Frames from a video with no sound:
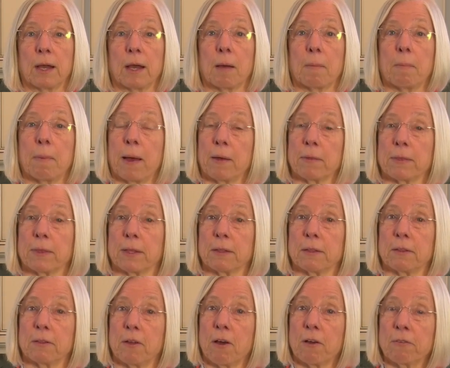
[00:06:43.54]
about the
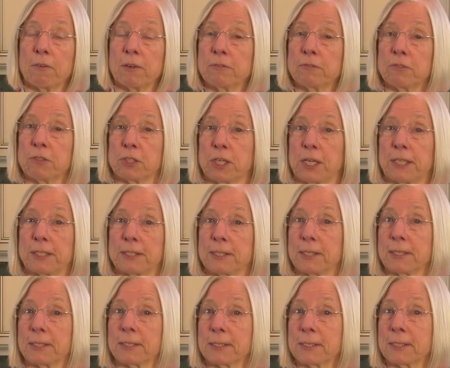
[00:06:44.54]
love of
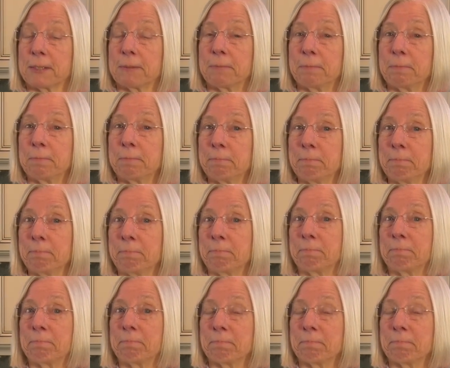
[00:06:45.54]
Jesus. Hmm.